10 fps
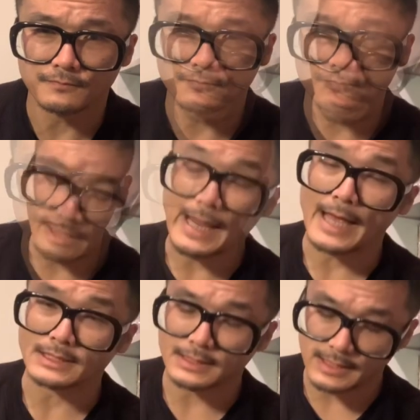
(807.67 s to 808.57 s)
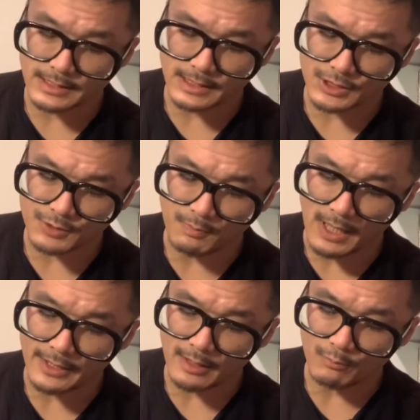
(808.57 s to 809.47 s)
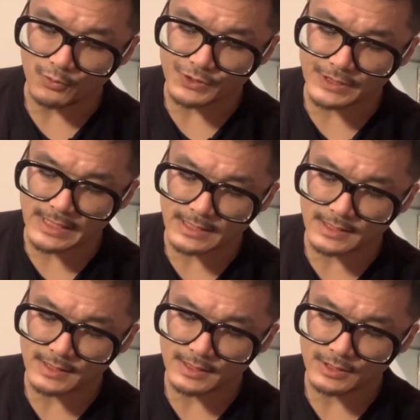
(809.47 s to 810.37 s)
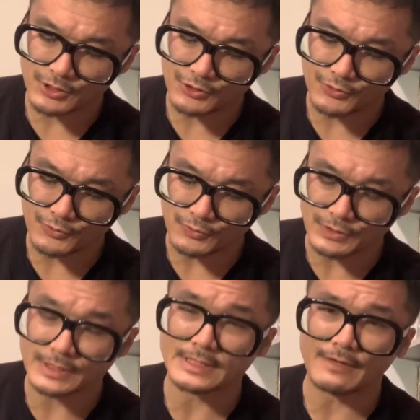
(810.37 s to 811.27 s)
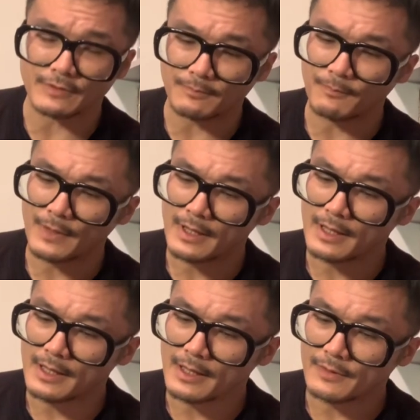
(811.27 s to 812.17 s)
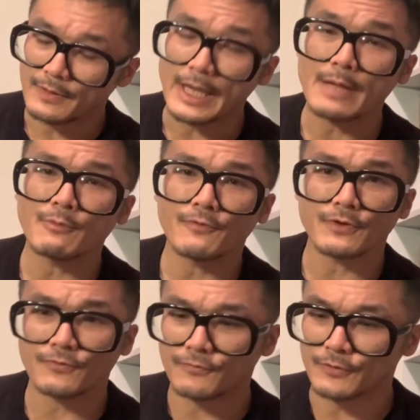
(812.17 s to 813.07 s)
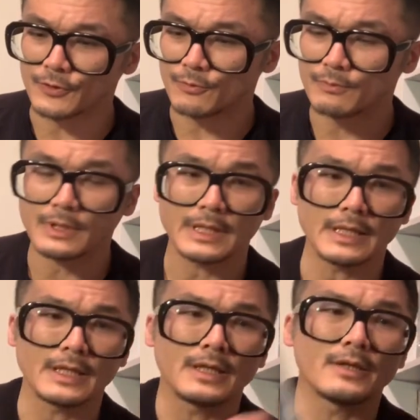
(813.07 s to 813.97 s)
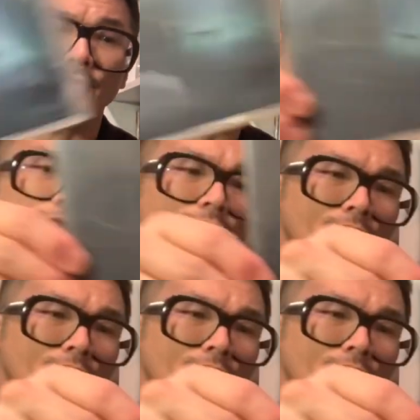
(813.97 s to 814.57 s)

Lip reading: Next, this is Spine number 627. The name of this film is